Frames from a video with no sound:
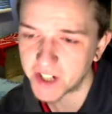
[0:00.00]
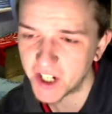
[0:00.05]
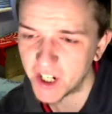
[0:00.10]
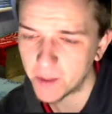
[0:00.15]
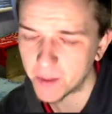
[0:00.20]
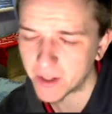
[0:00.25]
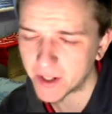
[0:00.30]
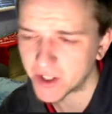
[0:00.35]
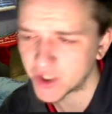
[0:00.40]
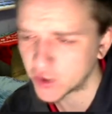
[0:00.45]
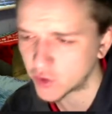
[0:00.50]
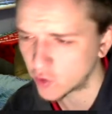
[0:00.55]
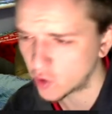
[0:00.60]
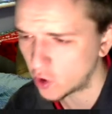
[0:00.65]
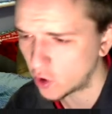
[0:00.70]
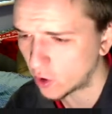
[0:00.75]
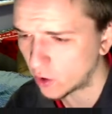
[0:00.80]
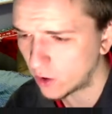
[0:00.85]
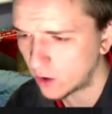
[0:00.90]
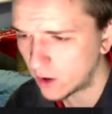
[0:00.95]
to be a
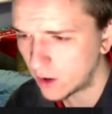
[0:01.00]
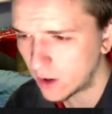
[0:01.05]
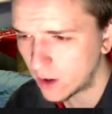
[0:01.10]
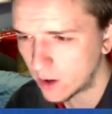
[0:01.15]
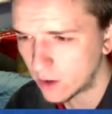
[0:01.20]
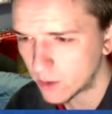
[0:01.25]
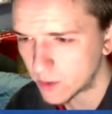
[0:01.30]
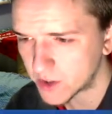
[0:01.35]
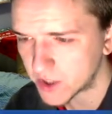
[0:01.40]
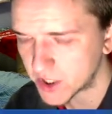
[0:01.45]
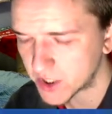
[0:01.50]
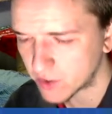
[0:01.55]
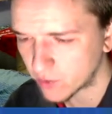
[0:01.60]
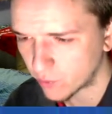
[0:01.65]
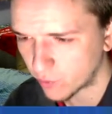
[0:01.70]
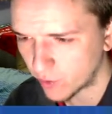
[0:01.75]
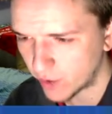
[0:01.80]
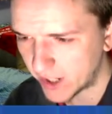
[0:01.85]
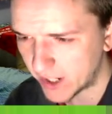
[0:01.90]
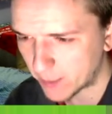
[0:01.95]
draw, which is a
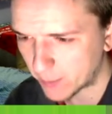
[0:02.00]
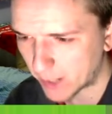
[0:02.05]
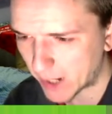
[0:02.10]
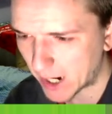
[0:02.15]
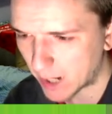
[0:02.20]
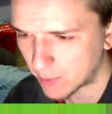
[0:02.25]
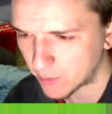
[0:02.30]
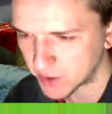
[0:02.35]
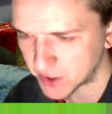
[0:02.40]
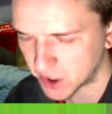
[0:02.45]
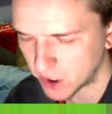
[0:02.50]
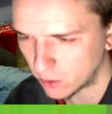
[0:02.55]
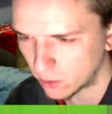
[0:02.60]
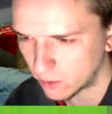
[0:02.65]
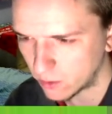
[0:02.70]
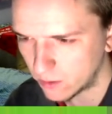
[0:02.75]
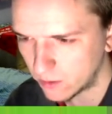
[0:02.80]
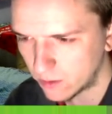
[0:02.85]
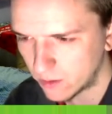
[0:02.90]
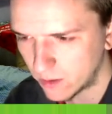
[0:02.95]
really bad
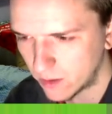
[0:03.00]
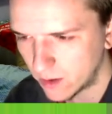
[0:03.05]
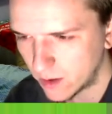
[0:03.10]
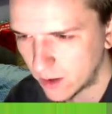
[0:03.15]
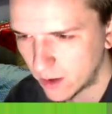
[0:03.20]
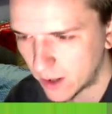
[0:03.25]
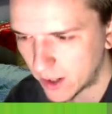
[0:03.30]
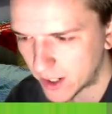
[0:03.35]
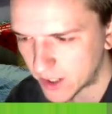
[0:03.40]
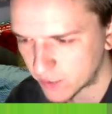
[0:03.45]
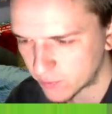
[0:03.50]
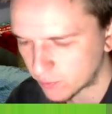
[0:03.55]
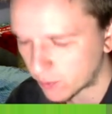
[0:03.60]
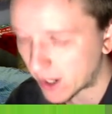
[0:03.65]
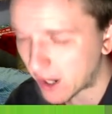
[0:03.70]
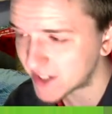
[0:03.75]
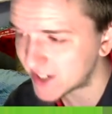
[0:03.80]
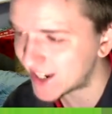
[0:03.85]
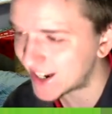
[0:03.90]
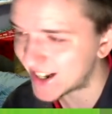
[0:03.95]
result.
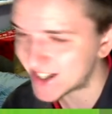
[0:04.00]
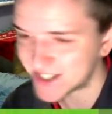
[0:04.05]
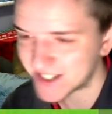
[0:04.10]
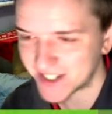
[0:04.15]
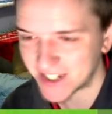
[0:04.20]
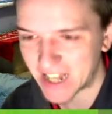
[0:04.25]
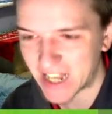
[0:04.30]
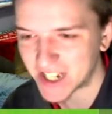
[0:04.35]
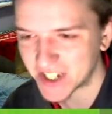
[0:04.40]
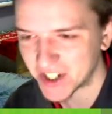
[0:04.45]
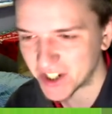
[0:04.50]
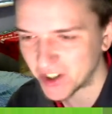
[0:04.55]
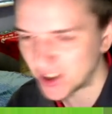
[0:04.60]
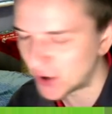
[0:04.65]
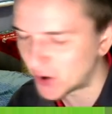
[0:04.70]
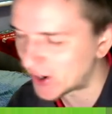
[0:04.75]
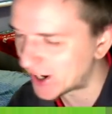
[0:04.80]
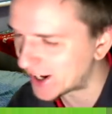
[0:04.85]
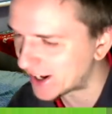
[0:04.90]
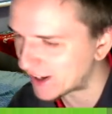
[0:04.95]
That's
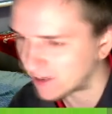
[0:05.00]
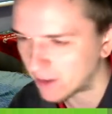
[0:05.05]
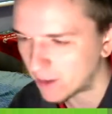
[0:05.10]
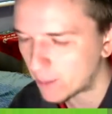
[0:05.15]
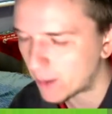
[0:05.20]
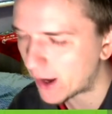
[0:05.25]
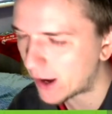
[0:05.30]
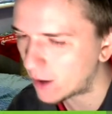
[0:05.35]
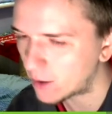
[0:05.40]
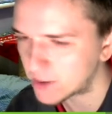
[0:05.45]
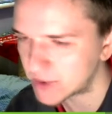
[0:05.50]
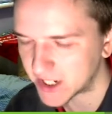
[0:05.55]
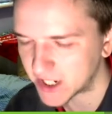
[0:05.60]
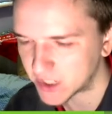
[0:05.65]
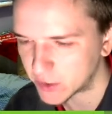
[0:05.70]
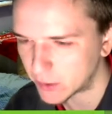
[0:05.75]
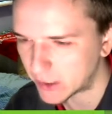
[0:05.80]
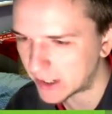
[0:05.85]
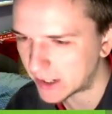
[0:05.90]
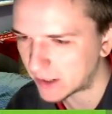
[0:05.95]
annoying. A penalty
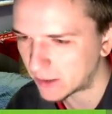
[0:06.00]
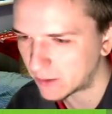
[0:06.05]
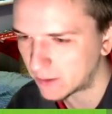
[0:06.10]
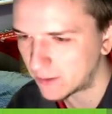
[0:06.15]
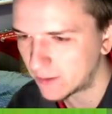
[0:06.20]
as well.